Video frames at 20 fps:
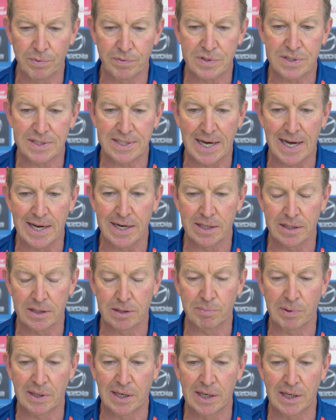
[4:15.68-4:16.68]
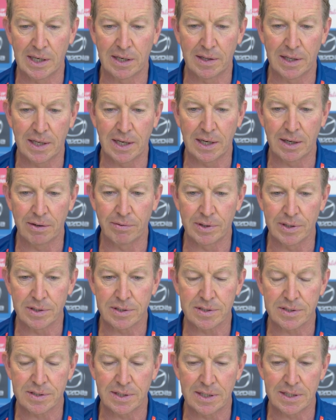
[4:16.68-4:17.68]
started at the beginning of the year, and
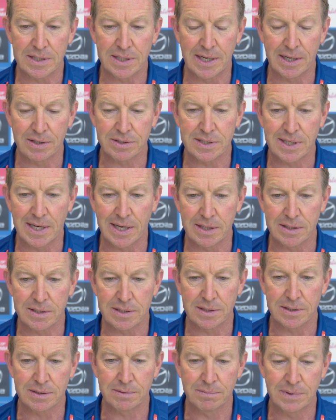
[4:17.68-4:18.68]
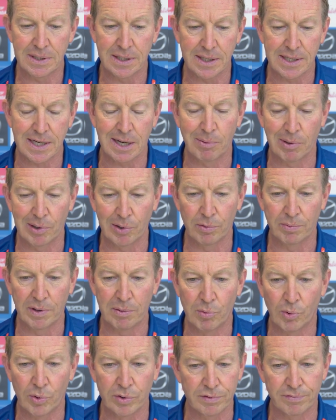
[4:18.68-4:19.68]
it's now started to, you know, come a little
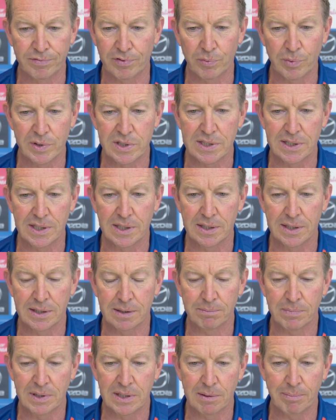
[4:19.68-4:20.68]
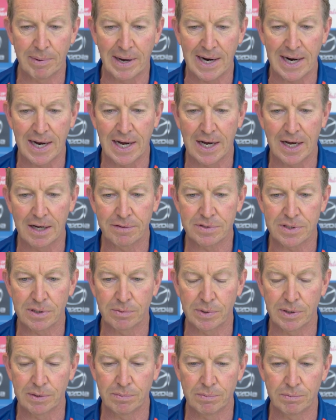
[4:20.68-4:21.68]
bit more to fruition in the back half. So
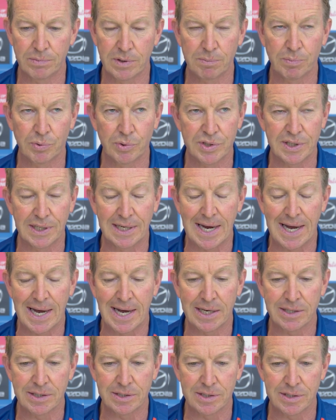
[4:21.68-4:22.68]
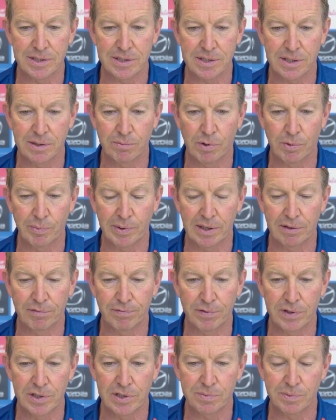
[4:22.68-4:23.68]
we're pushing hard to just see what we can
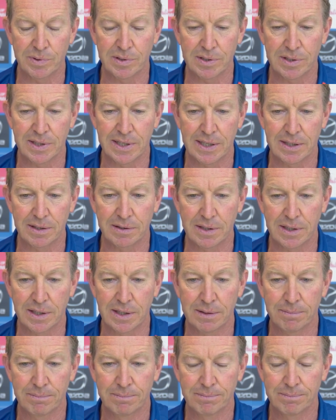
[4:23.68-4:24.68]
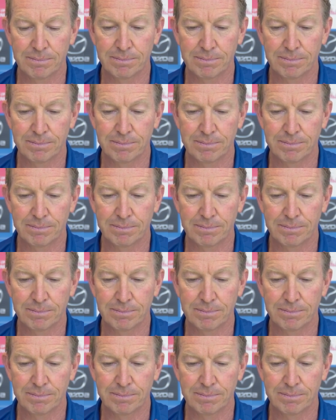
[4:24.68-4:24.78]
finish with at the end of the year.